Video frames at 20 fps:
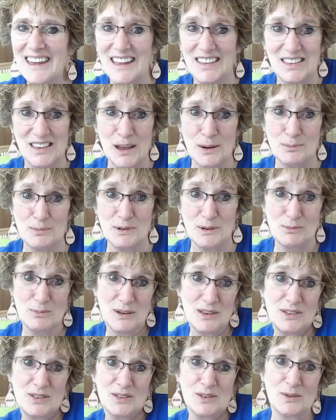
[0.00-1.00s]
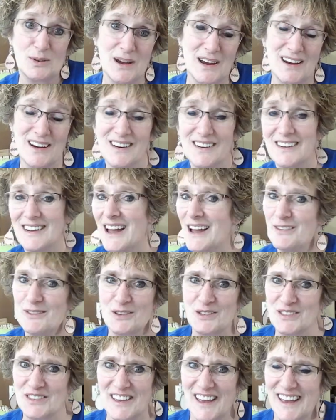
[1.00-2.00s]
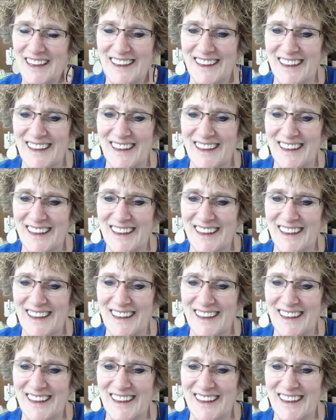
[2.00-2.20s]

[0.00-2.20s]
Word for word: It's hip to be square. I won't sing.